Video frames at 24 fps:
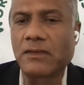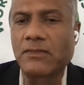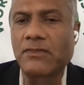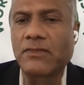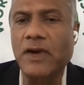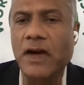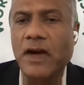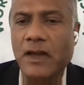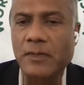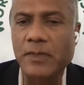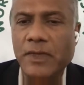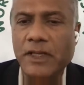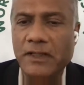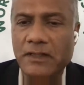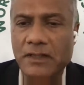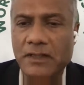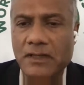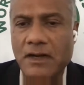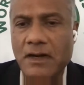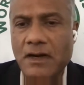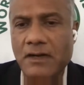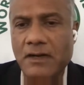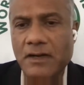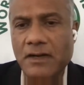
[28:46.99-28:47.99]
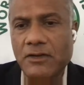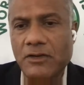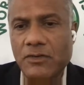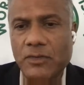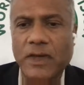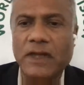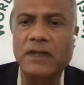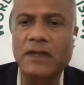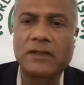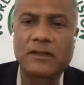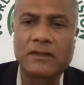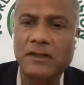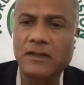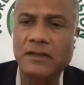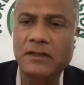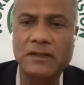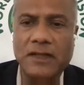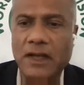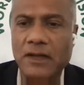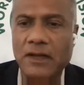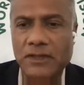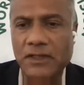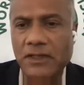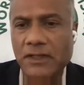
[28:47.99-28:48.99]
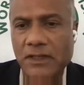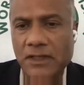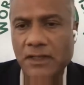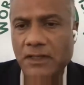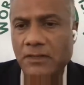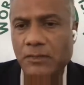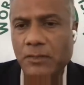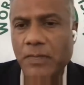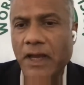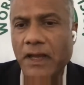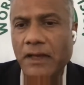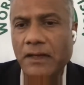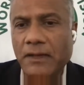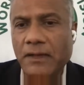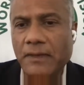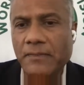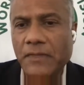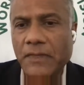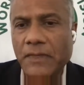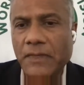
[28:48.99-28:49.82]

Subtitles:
the farming started 23,000 years back.